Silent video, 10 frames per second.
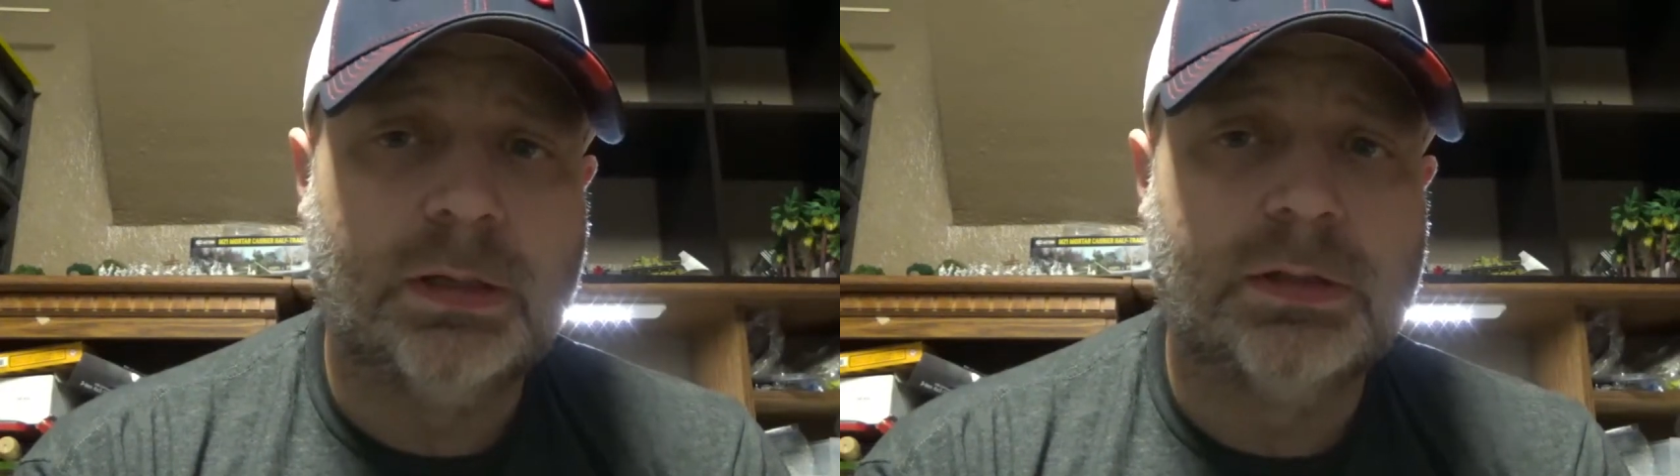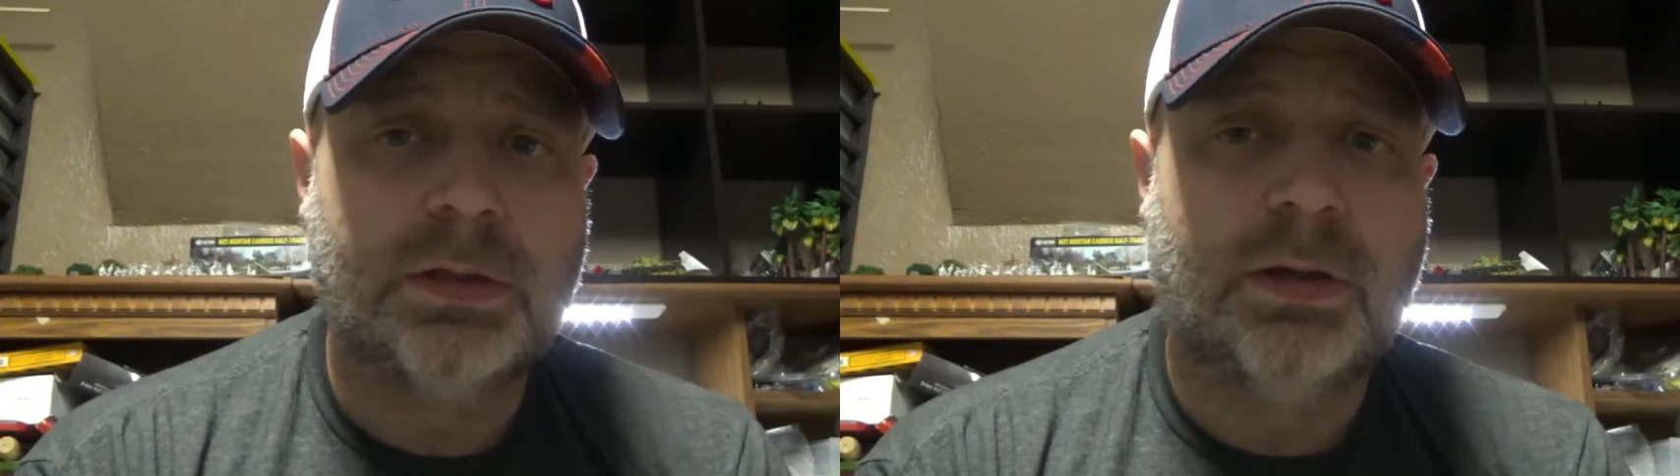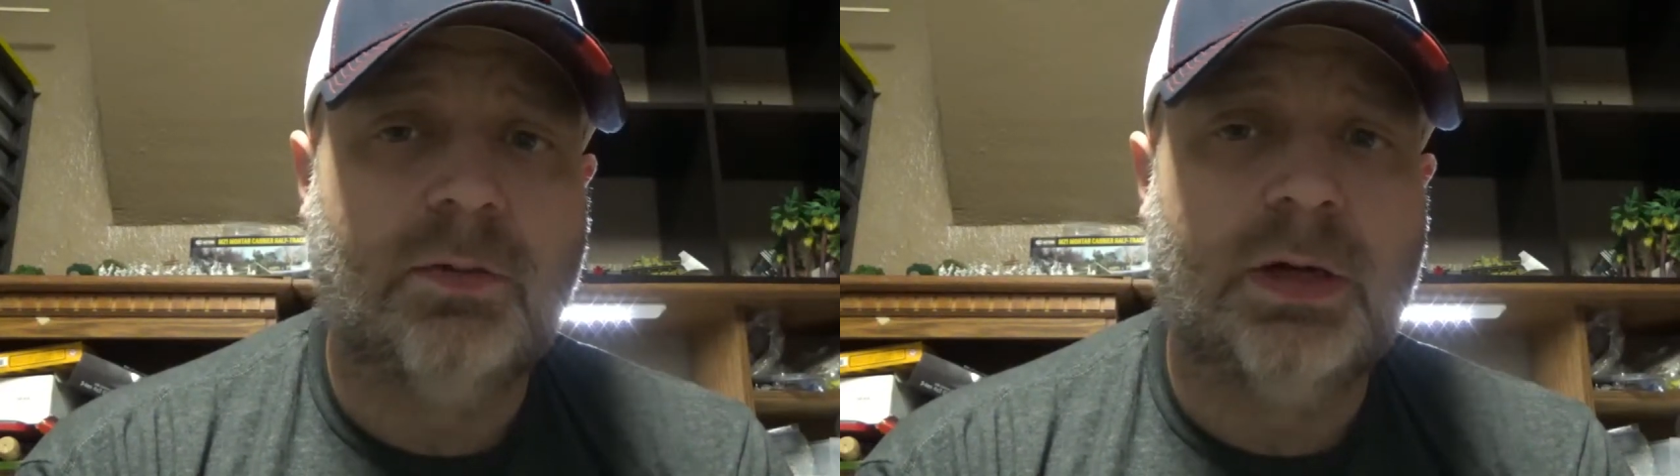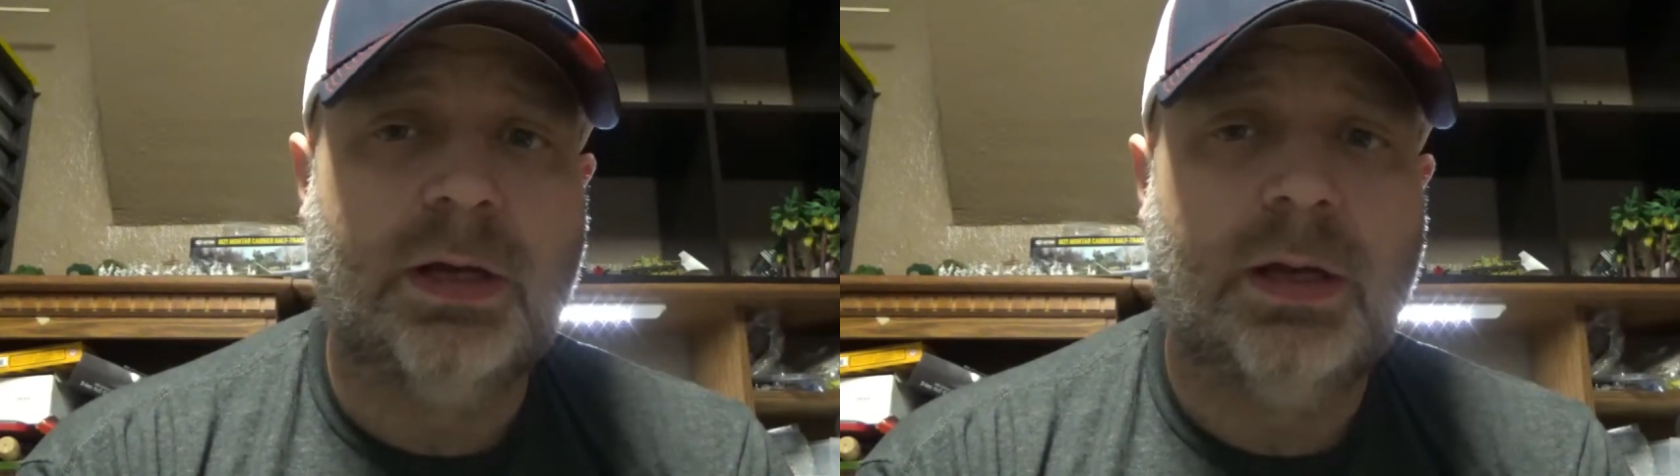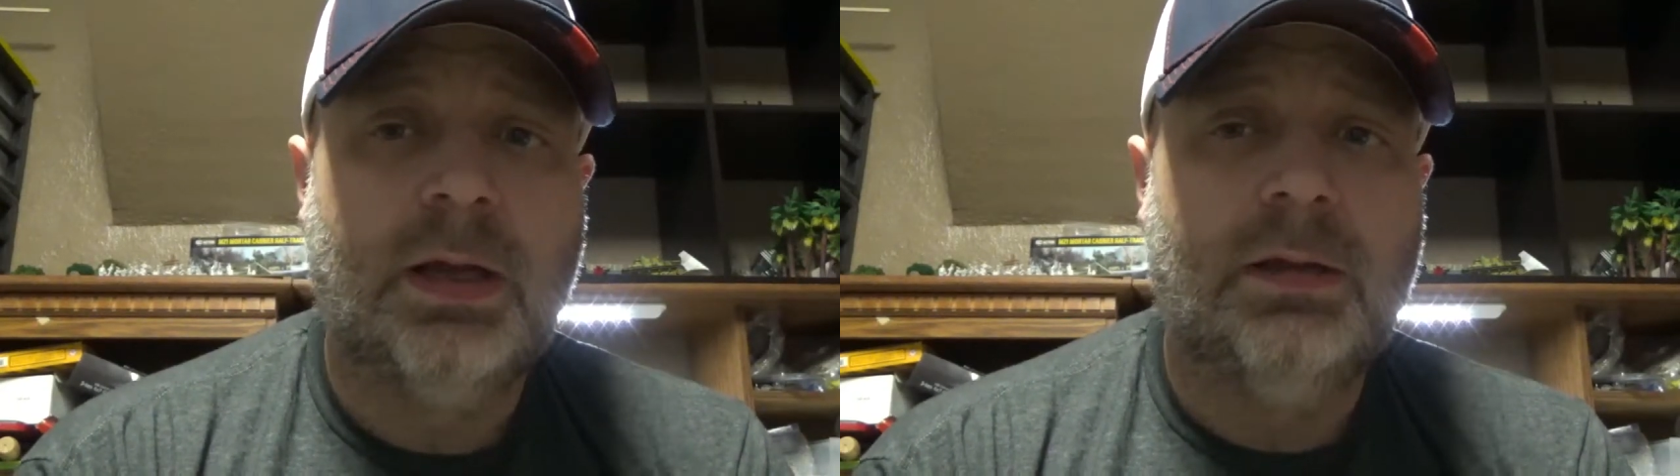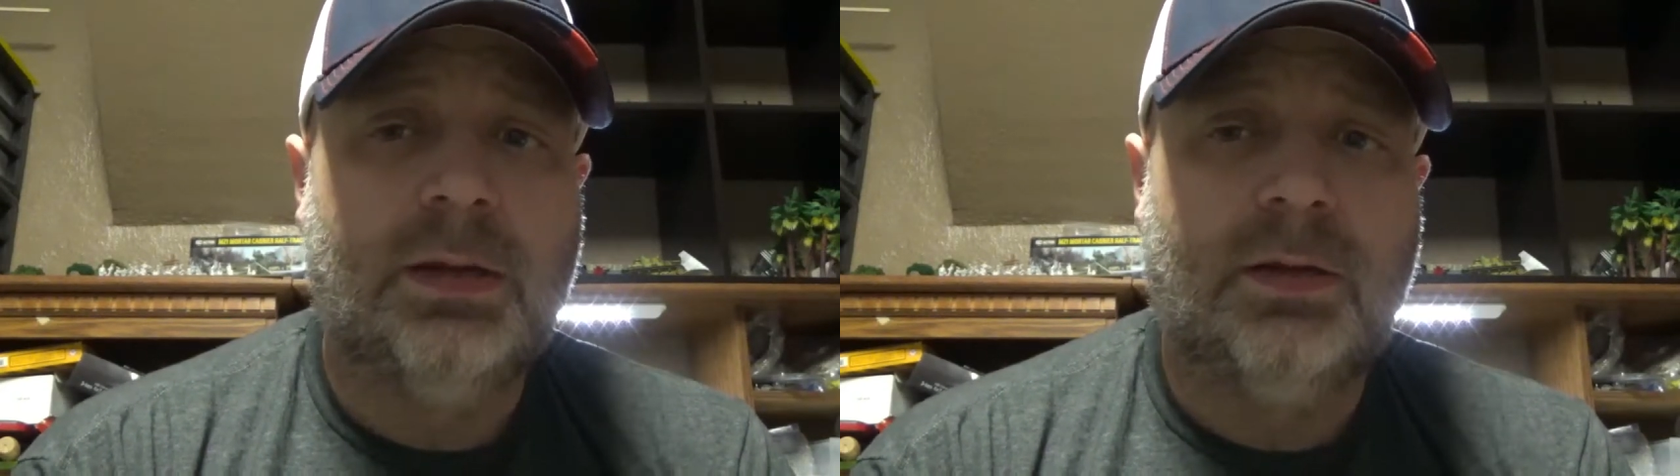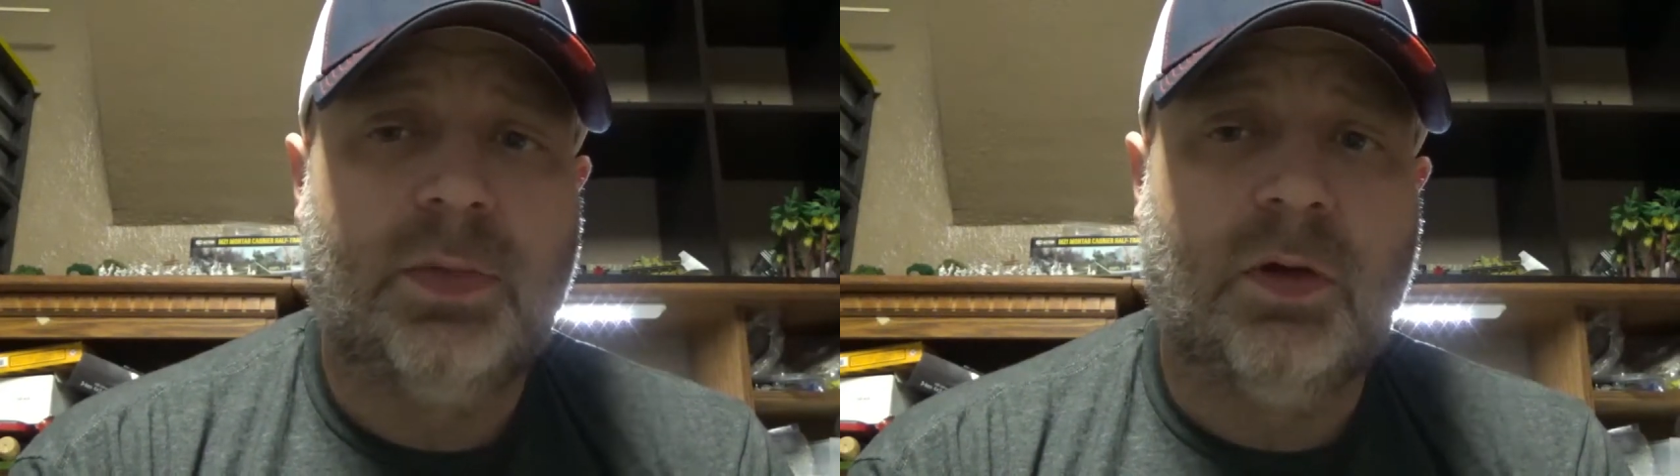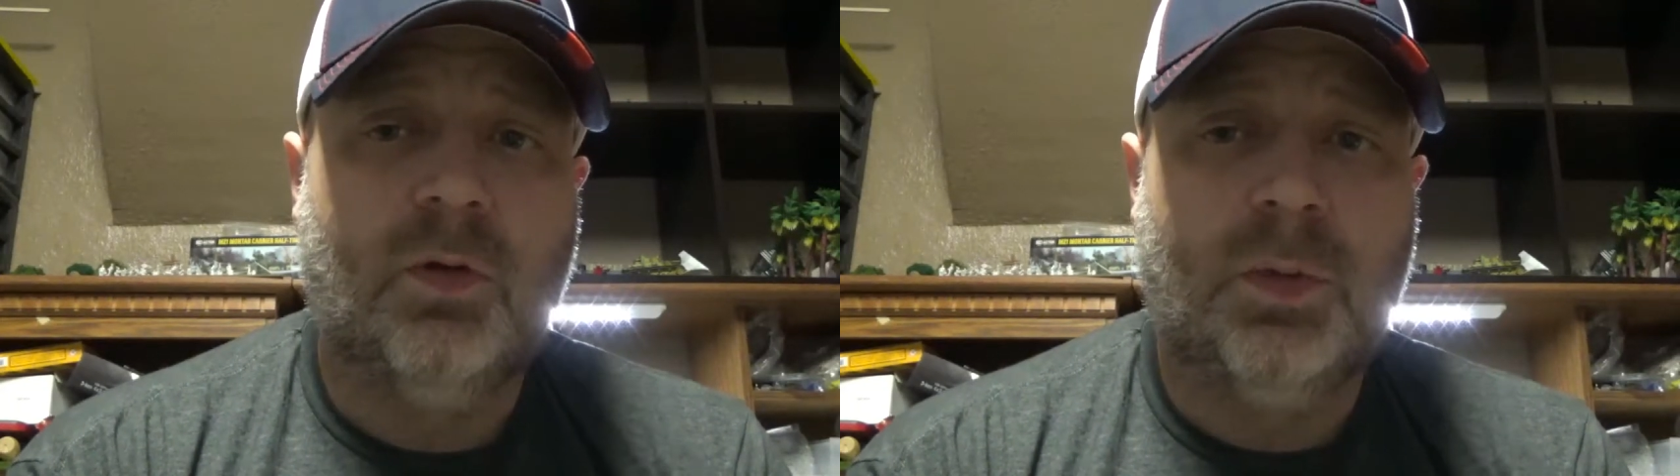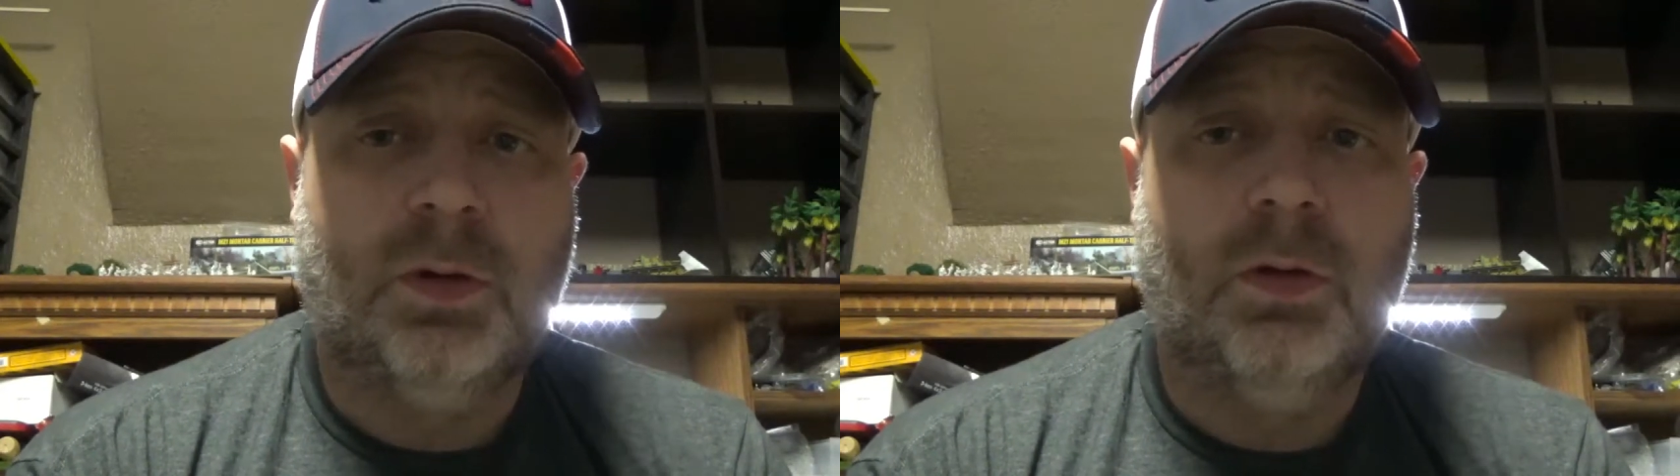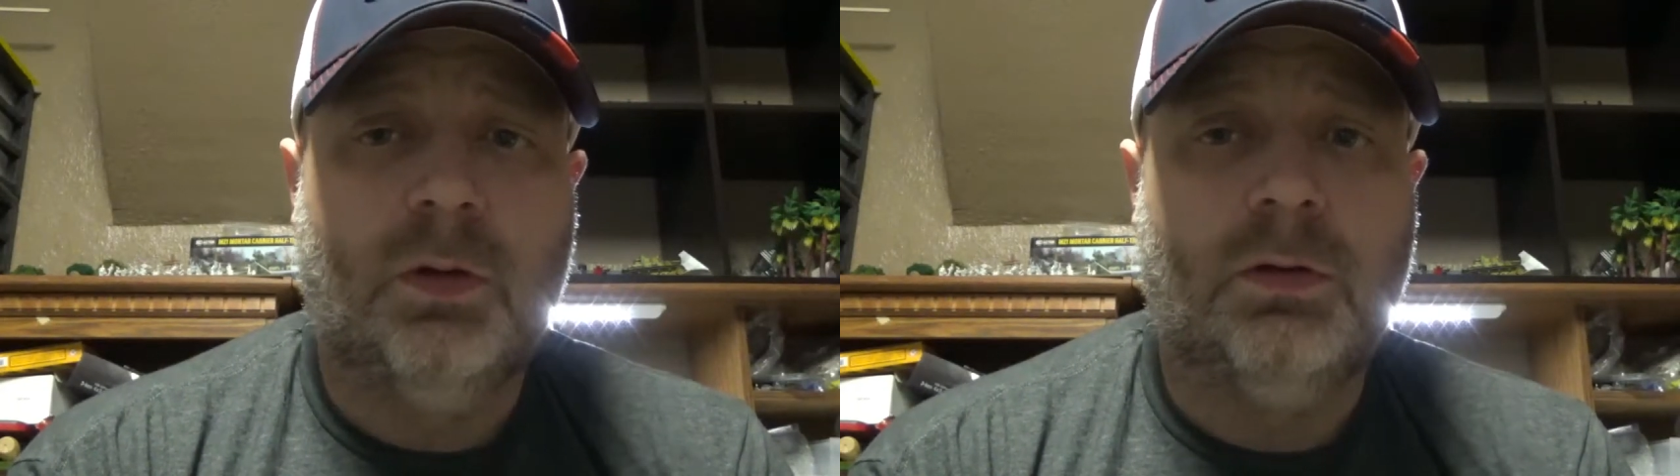so that way they can be
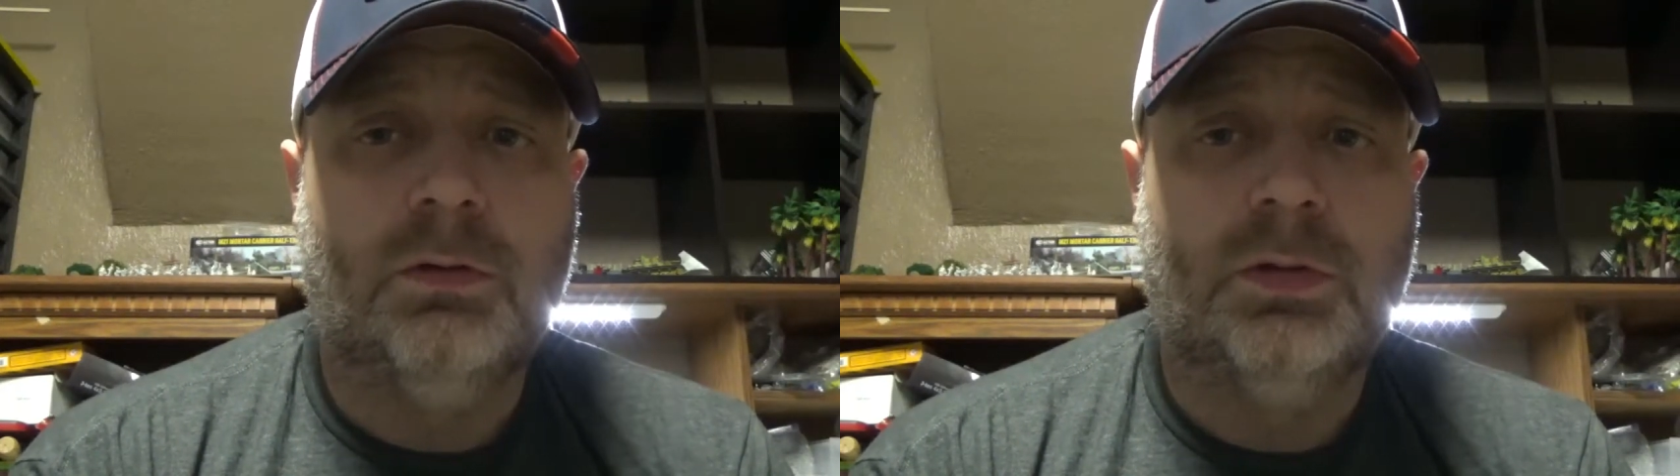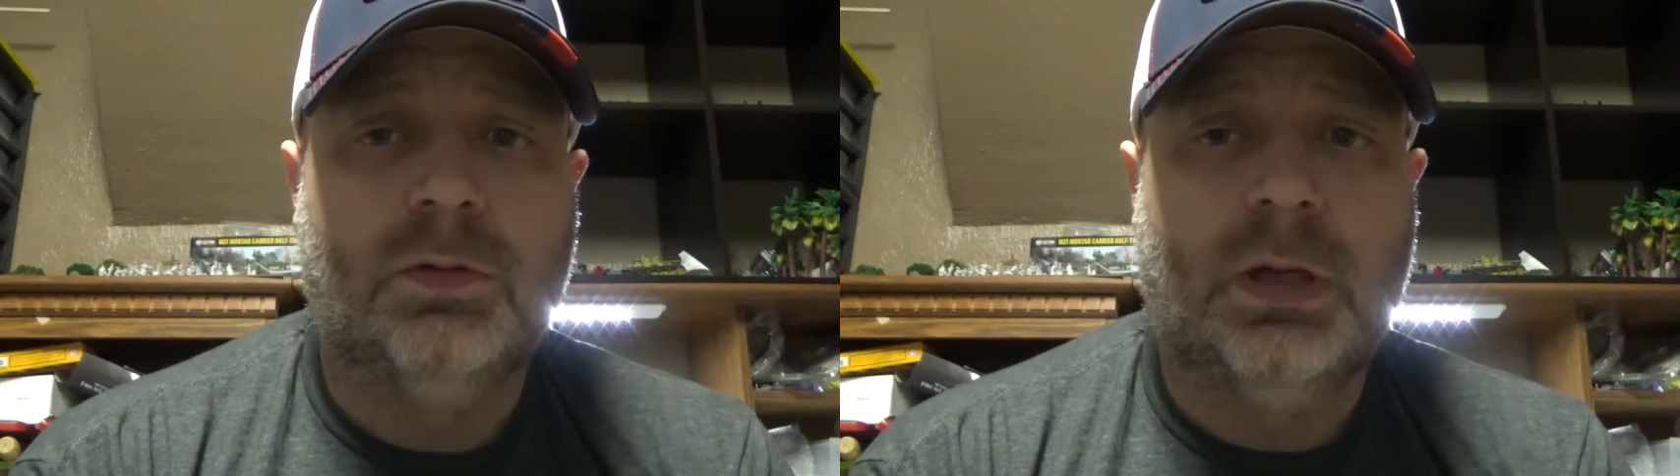open close